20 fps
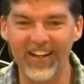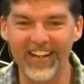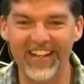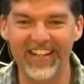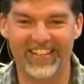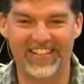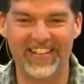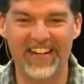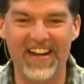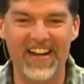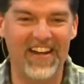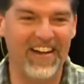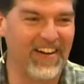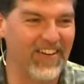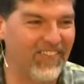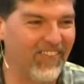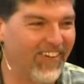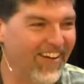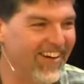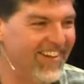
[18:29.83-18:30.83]
it this
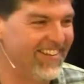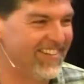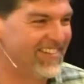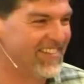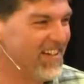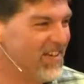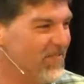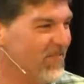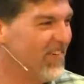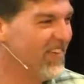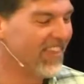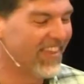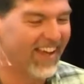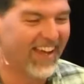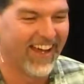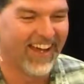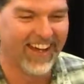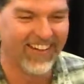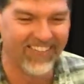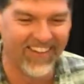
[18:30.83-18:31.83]
year. what is up with
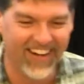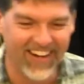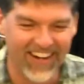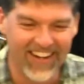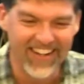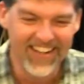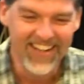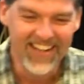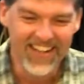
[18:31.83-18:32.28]
that, right?